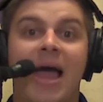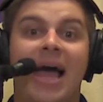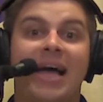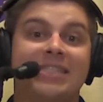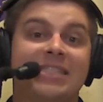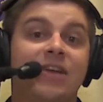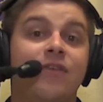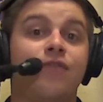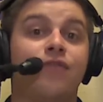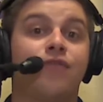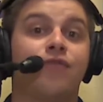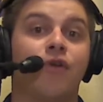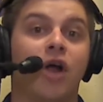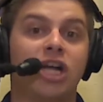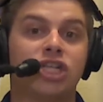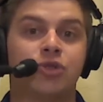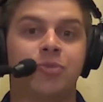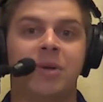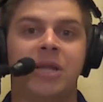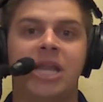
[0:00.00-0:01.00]
as a
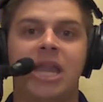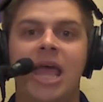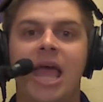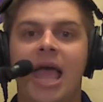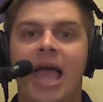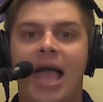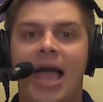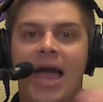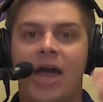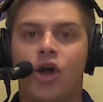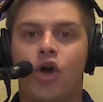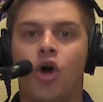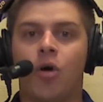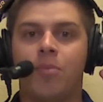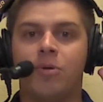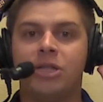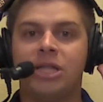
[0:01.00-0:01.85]
freshman at Auburn.